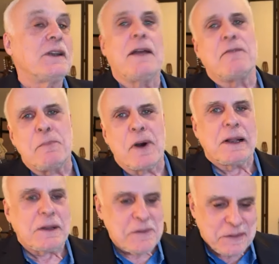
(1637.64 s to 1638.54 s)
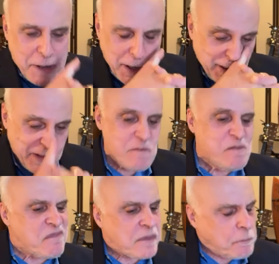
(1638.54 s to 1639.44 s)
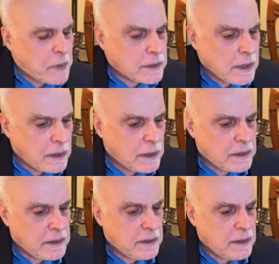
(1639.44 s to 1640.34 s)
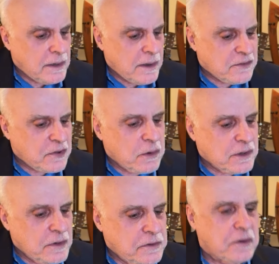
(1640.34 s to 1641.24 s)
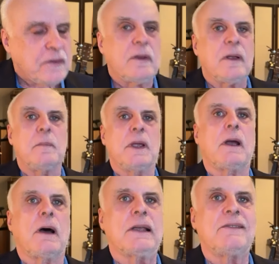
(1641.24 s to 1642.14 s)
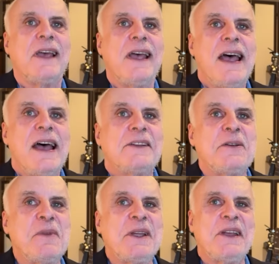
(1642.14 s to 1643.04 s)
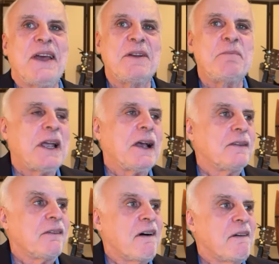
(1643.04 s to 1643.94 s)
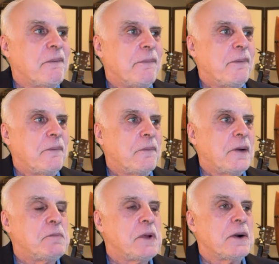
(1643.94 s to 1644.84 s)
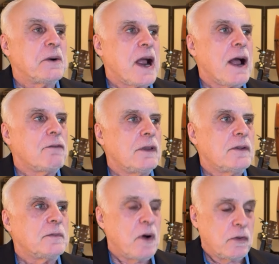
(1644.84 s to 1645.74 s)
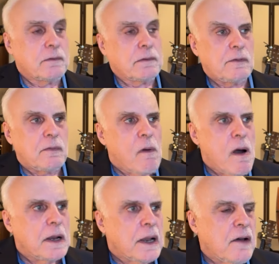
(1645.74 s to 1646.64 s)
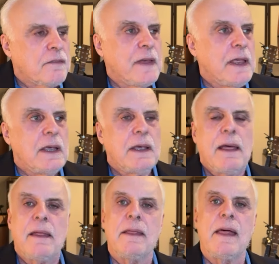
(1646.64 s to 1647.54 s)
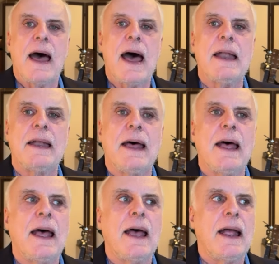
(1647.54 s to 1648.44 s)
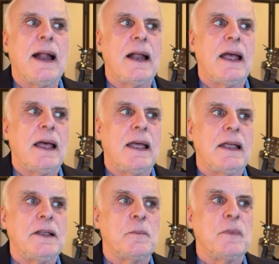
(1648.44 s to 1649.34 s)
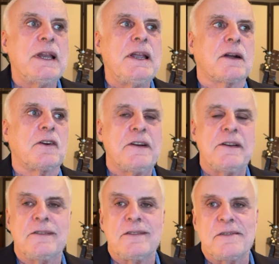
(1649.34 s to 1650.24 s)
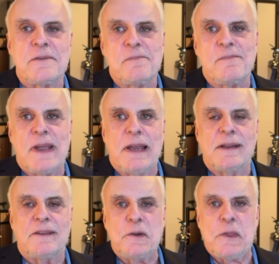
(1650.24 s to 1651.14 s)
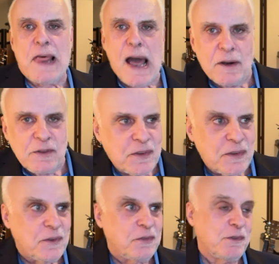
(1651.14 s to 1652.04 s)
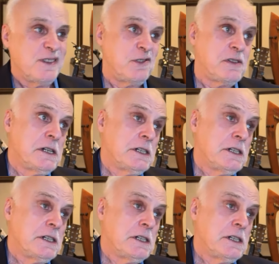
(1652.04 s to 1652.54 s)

David Brinkley was bad too. But uh, so it's interesting because to me, David, because oh, we've been around this, both of us, long enough that you know, media criticism in the 2000s was